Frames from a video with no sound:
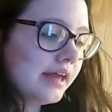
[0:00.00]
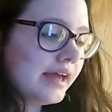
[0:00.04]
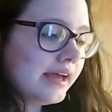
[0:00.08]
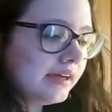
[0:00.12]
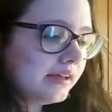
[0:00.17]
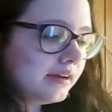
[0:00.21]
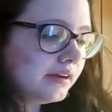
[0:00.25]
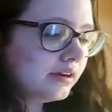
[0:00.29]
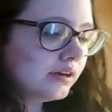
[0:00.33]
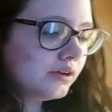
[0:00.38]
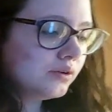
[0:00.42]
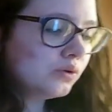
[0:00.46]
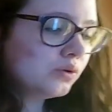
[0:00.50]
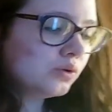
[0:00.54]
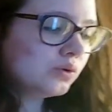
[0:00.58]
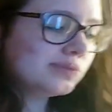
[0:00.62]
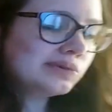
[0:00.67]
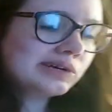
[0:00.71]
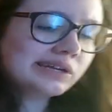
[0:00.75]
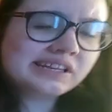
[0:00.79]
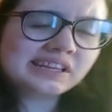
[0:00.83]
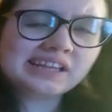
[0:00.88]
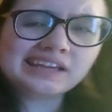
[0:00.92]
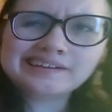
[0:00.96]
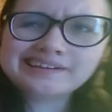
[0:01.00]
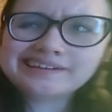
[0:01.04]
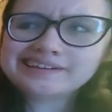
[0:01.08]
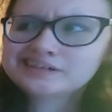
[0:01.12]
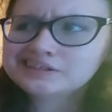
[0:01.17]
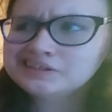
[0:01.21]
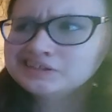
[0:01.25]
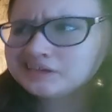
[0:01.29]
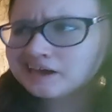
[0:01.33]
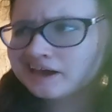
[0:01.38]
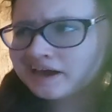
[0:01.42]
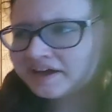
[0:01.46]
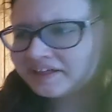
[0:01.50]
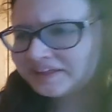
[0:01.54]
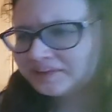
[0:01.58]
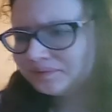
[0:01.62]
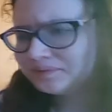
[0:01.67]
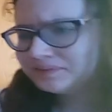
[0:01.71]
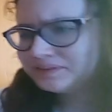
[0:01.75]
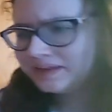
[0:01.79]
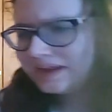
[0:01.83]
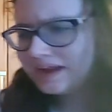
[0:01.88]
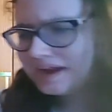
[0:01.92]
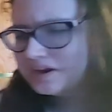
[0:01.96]
then when they get to the island,
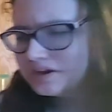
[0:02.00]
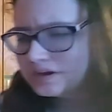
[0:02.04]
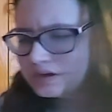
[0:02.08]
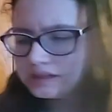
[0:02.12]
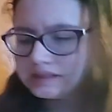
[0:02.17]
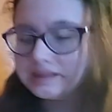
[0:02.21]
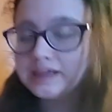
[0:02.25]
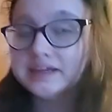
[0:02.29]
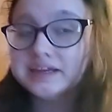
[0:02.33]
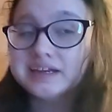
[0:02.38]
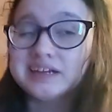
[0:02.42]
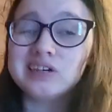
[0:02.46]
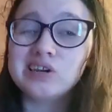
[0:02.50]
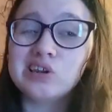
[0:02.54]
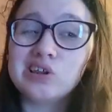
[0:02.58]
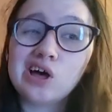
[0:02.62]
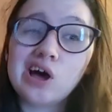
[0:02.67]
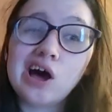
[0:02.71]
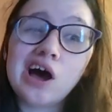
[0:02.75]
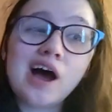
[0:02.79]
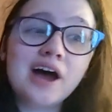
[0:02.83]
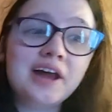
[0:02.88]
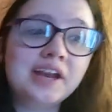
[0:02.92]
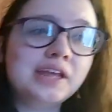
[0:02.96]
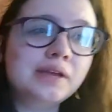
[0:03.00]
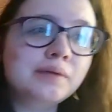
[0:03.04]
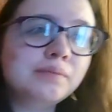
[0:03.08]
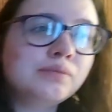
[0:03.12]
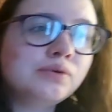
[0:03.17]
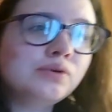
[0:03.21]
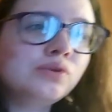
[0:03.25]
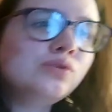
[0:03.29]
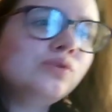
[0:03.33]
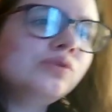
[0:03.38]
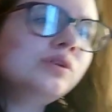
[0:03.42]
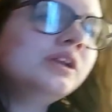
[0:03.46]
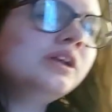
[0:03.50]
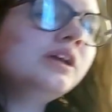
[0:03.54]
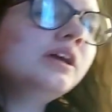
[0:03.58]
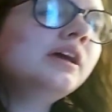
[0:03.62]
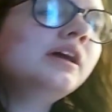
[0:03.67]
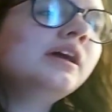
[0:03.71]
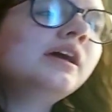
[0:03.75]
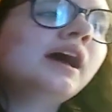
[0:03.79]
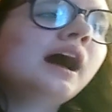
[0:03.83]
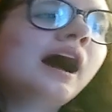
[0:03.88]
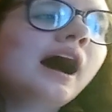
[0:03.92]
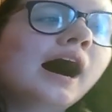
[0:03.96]
when they actually get to the honeymoon,
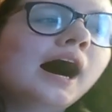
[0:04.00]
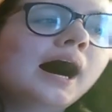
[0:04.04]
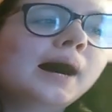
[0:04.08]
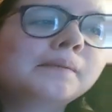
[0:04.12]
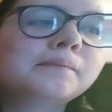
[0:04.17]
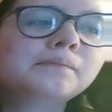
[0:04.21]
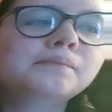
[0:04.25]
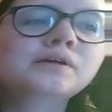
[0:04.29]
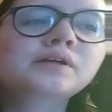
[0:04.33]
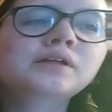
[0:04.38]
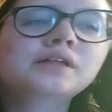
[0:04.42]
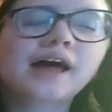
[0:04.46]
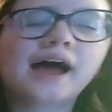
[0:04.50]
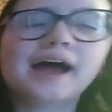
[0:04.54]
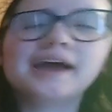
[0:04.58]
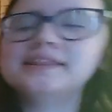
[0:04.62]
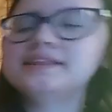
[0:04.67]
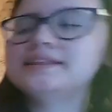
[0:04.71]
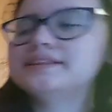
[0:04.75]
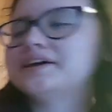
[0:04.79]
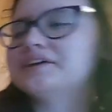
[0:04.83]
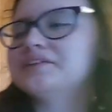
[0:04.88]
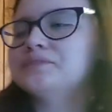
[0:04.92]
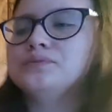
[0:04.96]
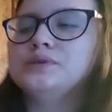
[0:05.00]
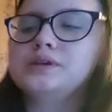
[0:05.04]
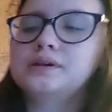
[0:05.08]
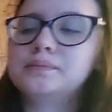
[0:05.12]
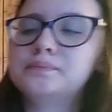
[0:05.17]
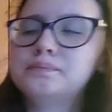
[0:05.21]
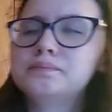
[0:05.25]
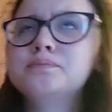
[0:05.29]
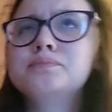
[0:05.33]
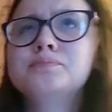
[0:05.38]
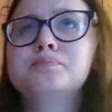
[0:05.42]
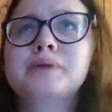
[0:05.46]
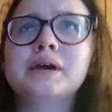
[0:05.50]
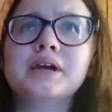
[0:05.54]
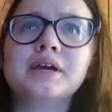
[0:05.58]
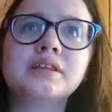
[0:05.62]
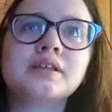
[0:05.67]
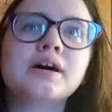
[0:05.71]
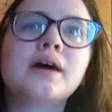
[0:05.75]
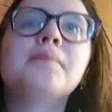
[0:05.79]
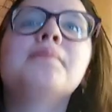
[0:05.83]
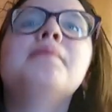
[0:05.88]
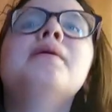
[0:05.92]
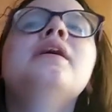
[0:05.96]
um, I think that's when it picks
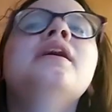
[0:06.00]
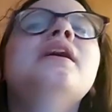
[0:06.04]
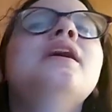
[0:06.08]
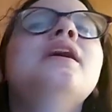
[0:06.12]
up.